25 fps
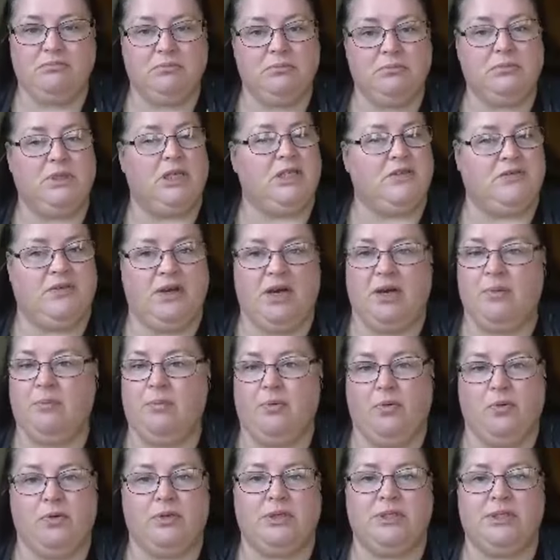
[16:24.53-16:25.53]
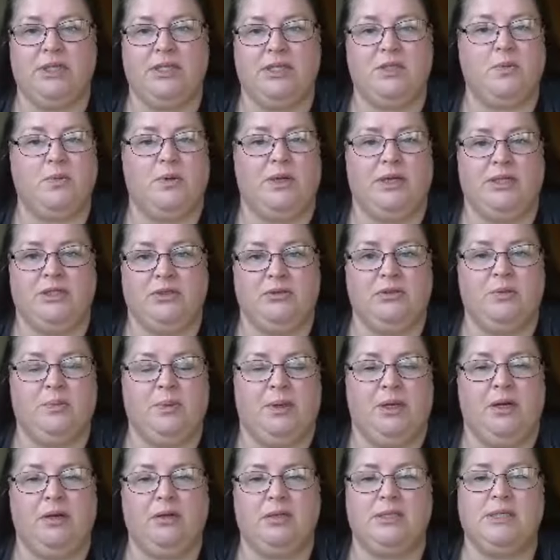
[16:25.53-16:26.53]
That's very important. That's why I do the
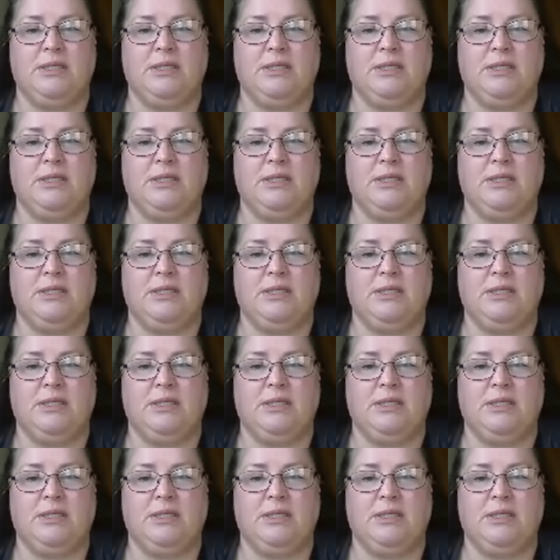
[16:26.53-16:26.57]
blogs.